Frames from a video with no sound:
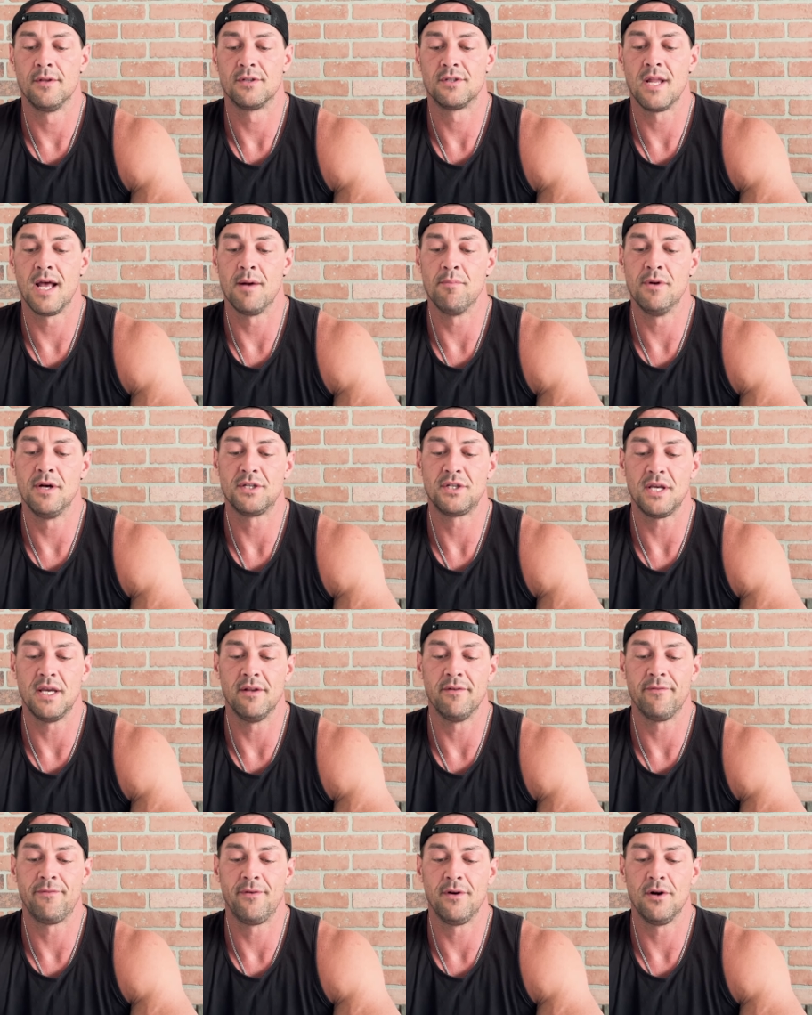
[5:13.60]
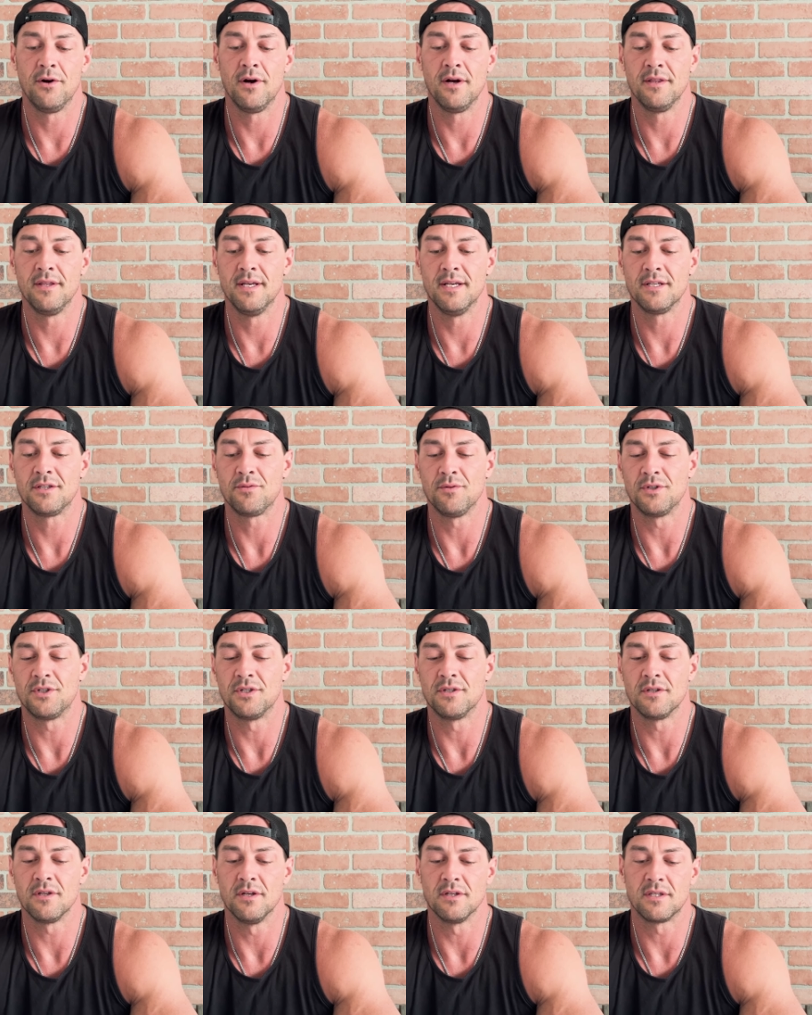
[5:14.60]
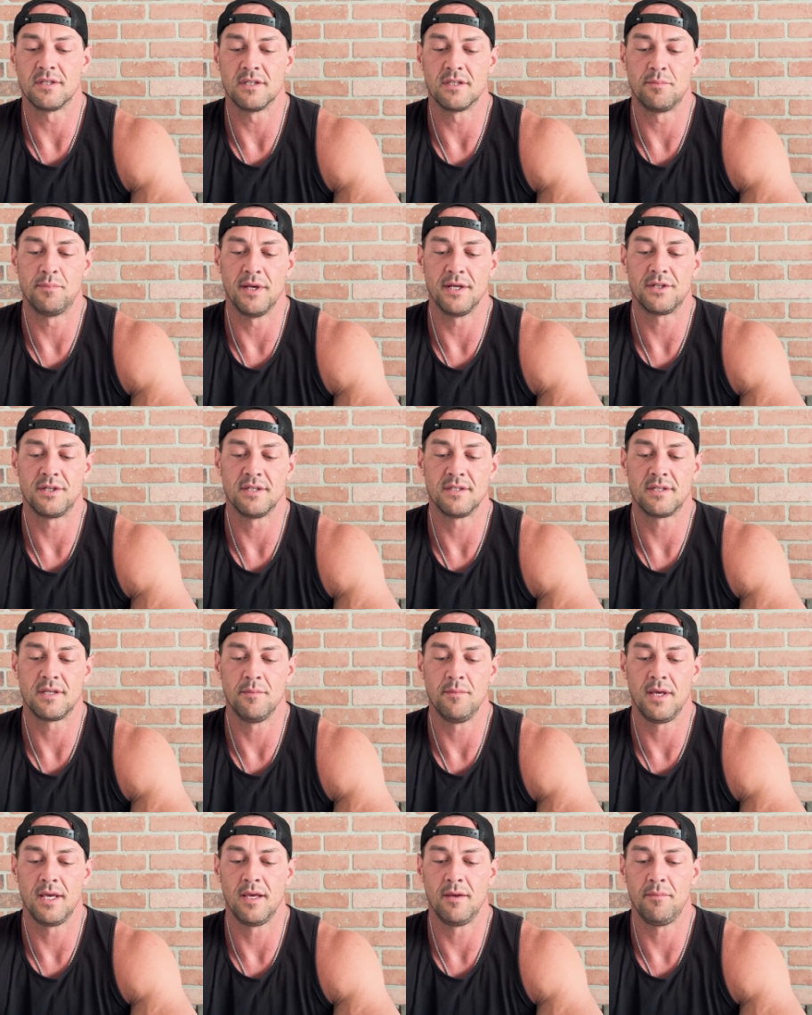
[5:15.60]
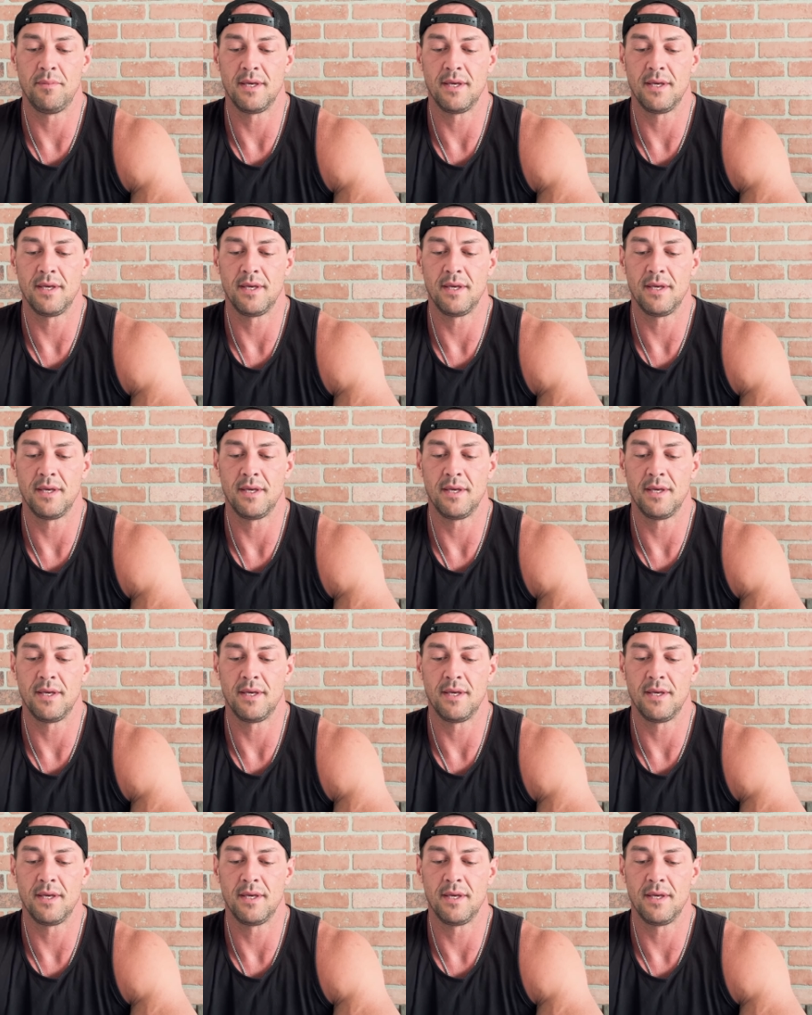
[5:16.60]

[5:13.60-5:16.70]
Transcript: there's not much info on this, which is a little suspicious to me,